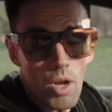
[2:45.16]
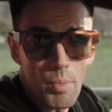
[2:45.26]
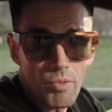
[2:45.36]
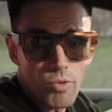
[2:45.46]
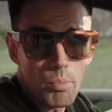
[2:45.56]

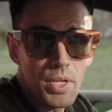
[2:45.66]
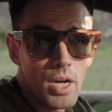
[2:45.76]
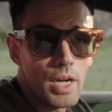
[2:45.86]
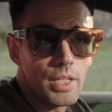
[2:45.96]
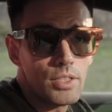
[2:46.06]
coming from
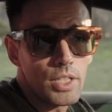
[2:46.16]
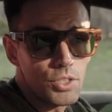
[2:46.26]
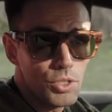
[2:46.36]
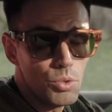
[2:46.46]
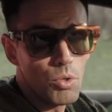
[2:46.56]
behind that
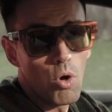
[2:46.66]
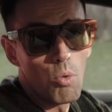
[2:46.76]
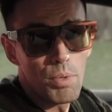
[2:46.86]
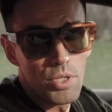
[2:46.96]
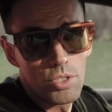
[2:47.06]
you
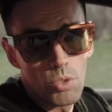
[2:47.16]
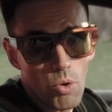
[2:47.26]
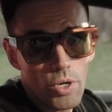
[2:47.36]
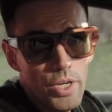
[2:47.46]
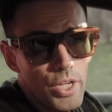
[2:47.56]
open the
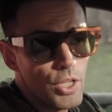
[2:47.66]
door,